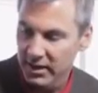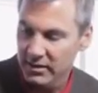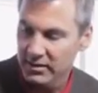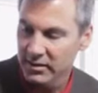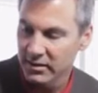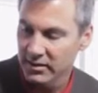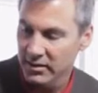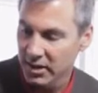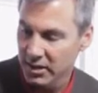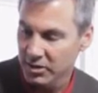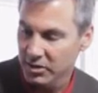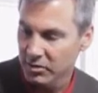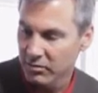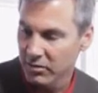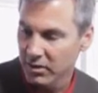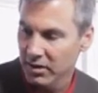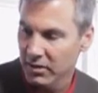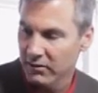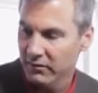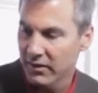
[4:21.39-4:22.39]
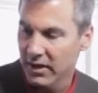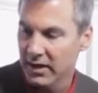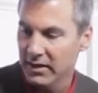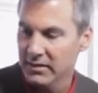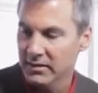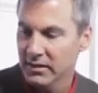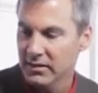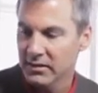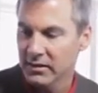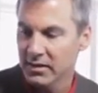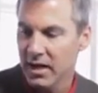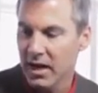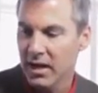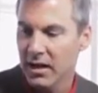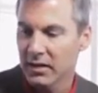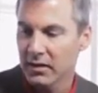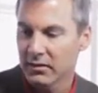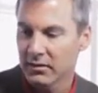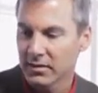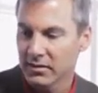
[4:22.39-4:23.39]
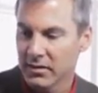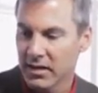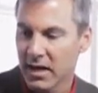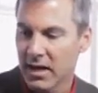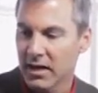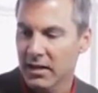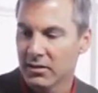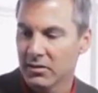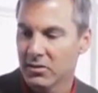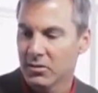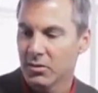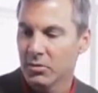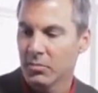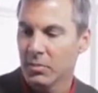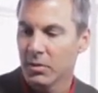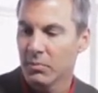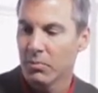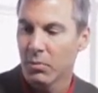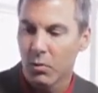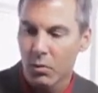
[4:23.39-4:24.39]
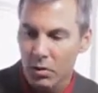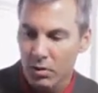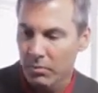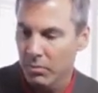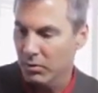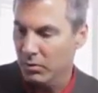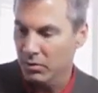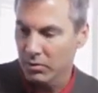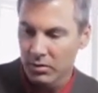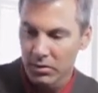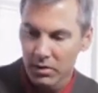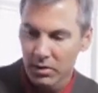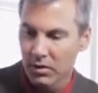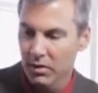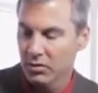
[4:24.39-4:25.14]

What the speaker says: It's a touchscreen device. It's not designed to be portable,